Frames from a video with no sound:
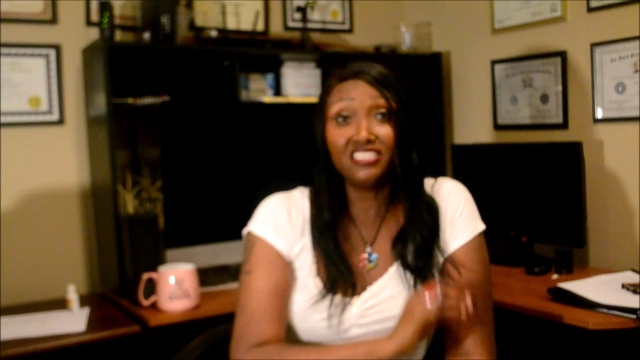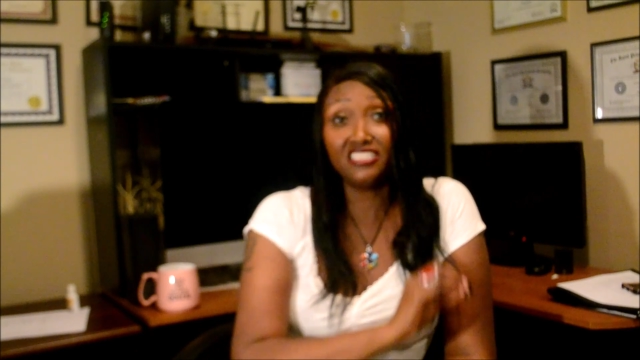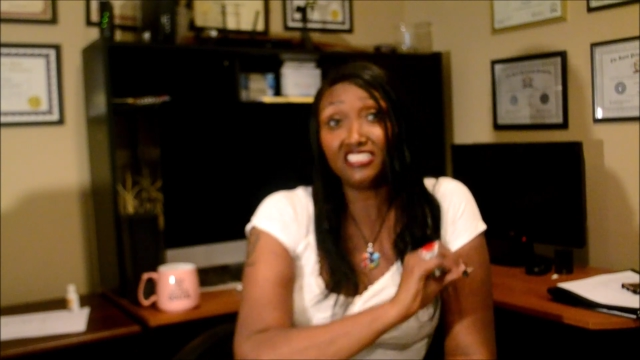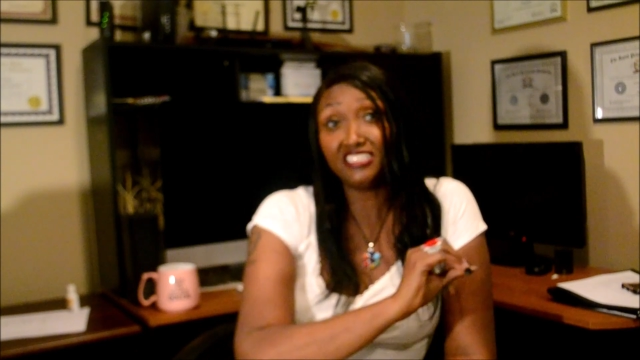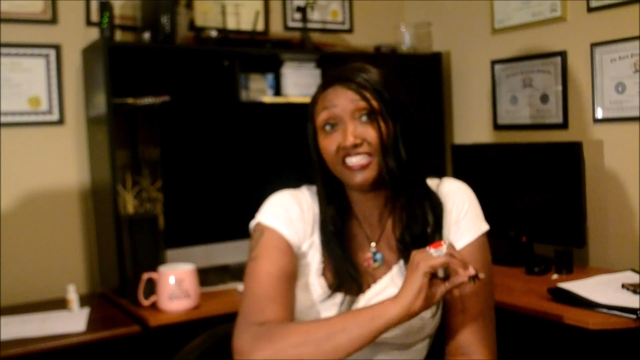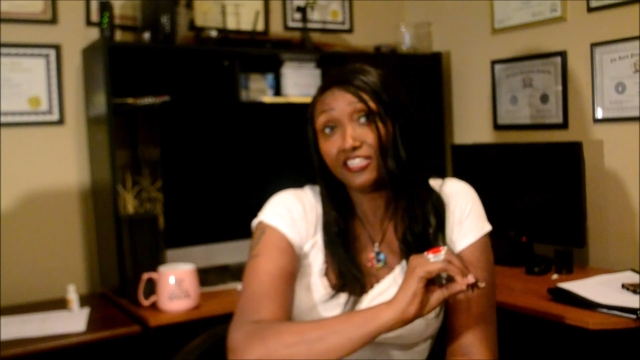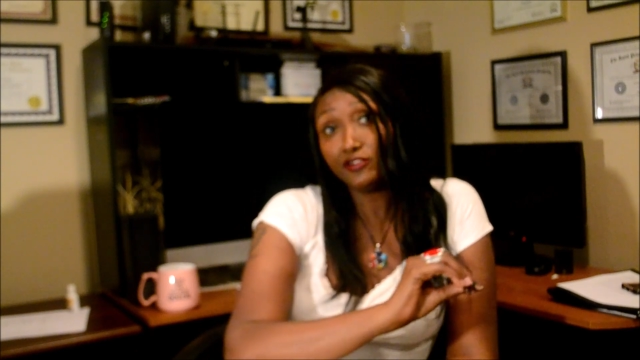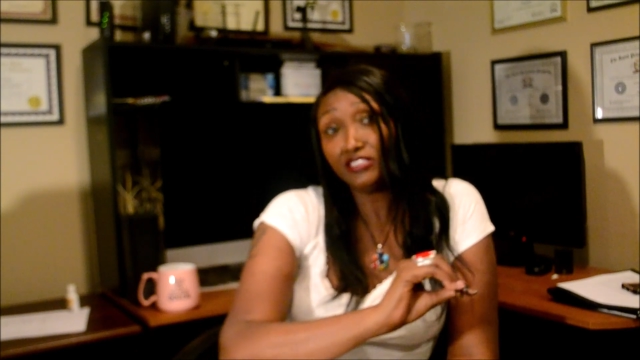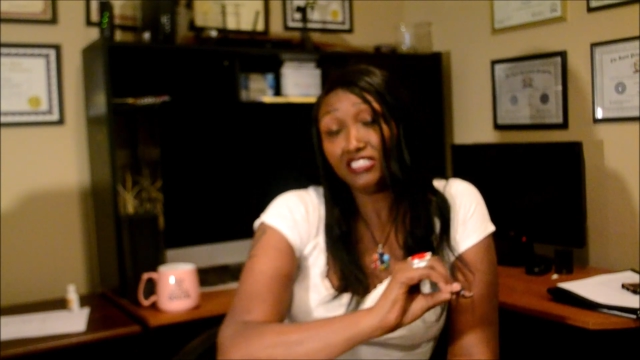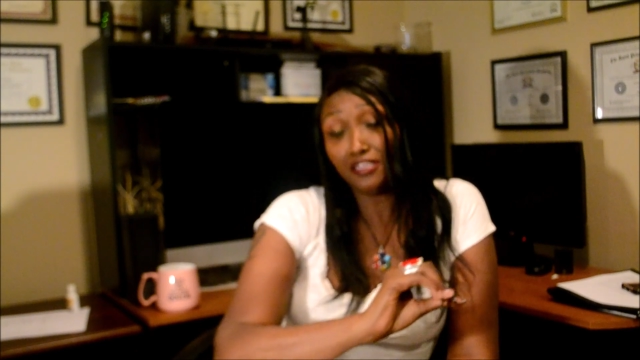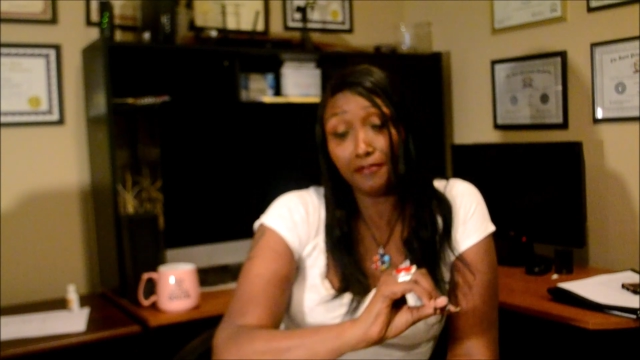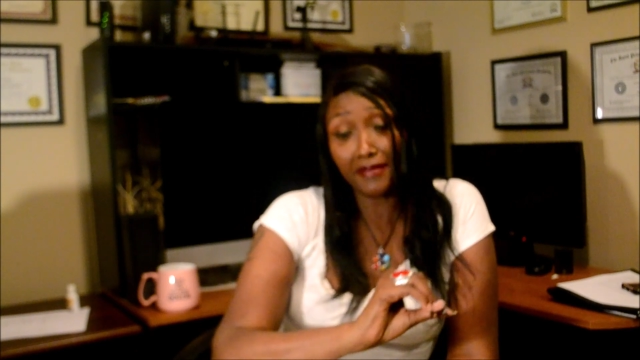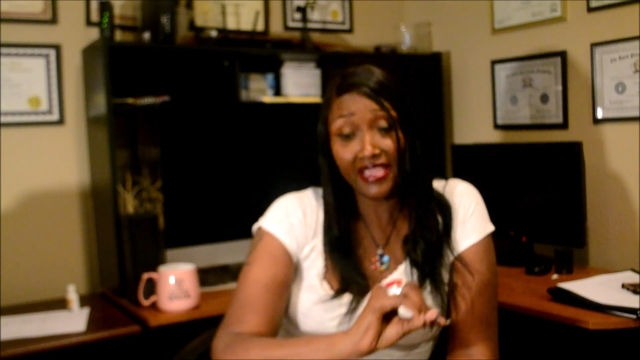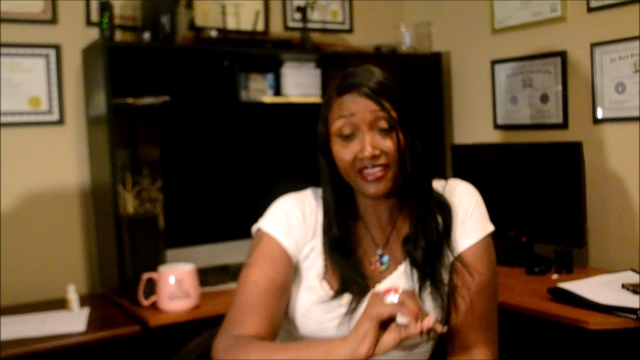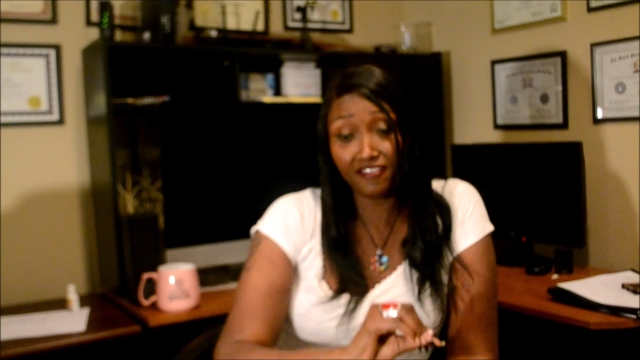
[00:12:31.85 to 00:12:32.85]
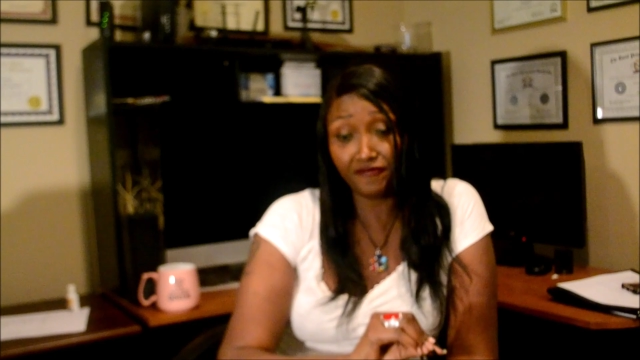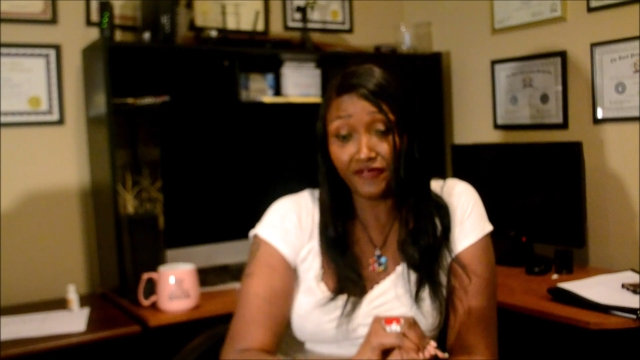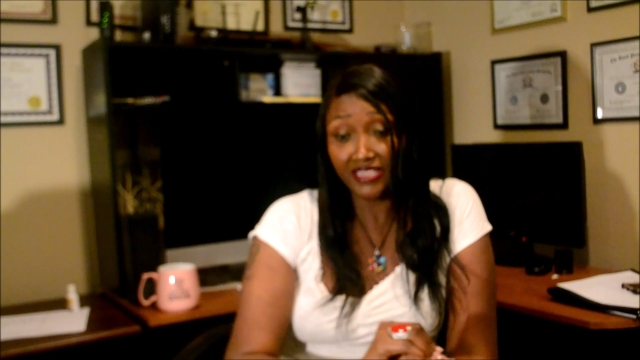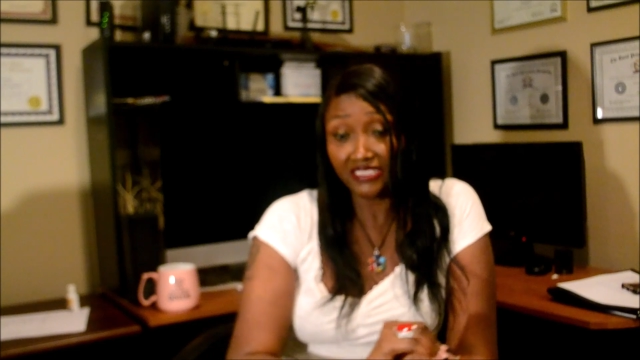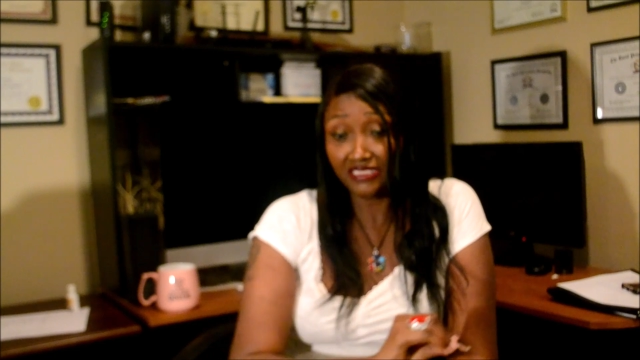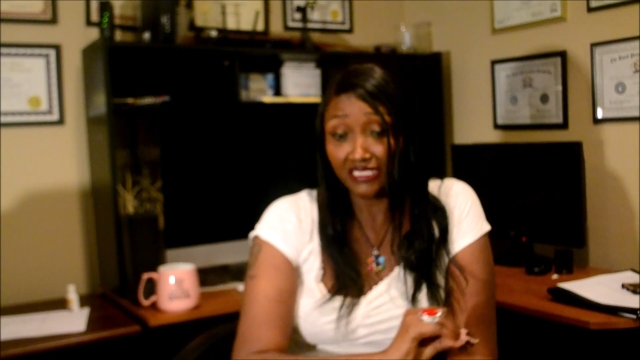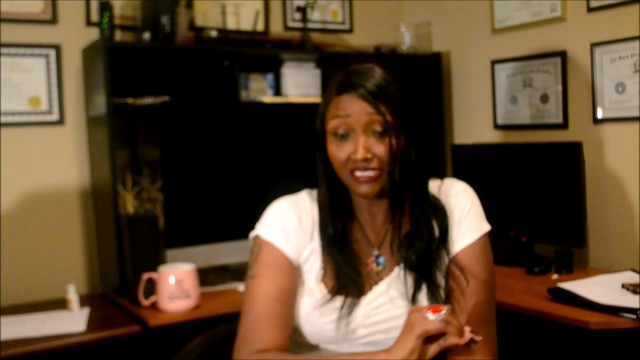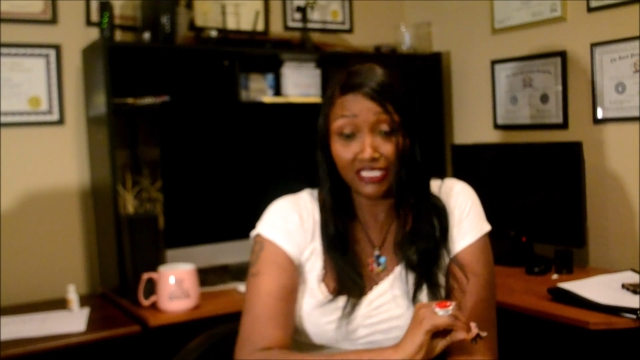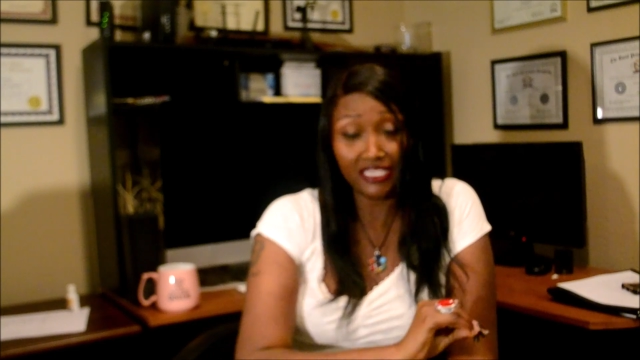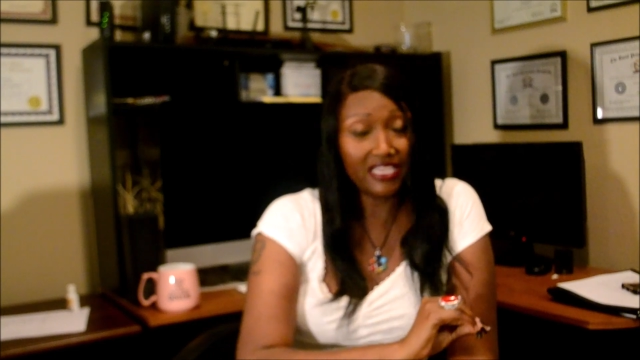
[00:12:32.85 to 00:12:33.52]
secret to manifesting